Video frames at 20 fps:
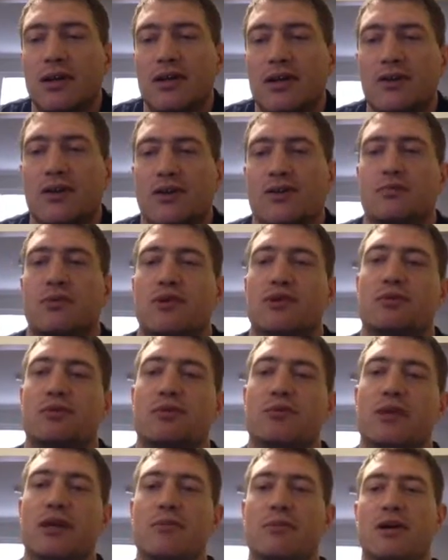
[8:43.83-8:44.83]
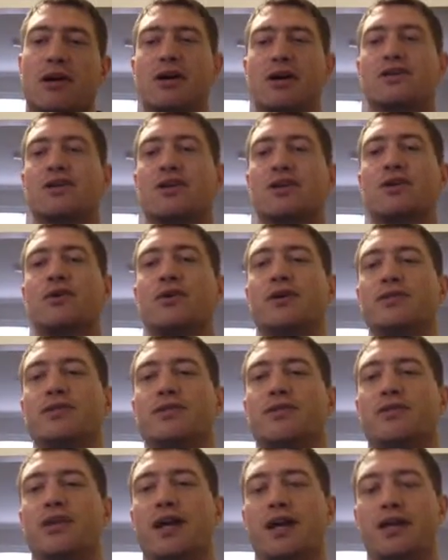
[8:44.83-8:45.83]
Those multiple money markets are going
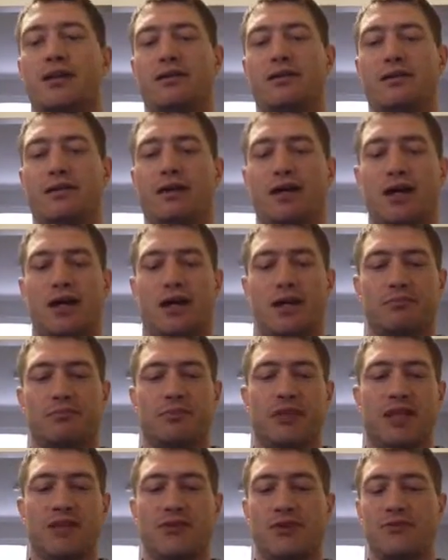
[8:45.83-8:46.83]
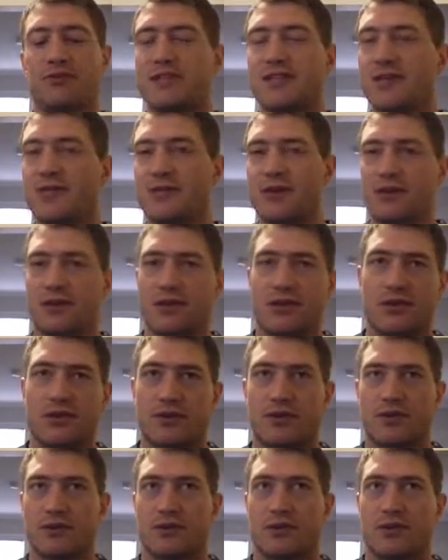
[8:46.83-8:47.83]
to then give you different
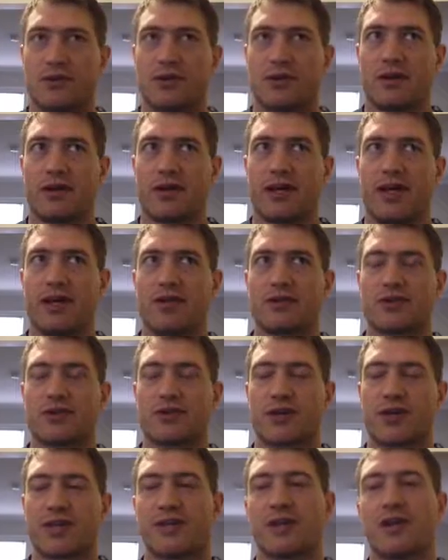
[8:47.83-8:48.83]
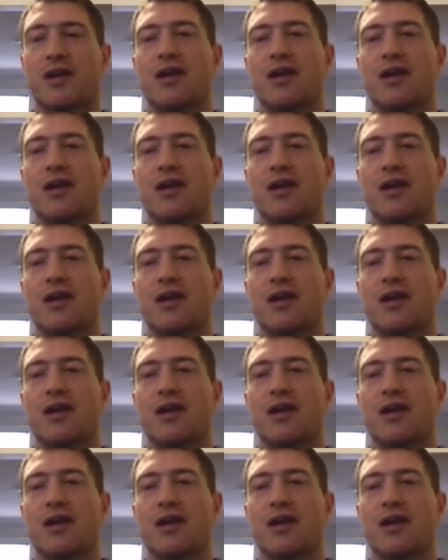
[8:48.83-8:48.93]
interest rates,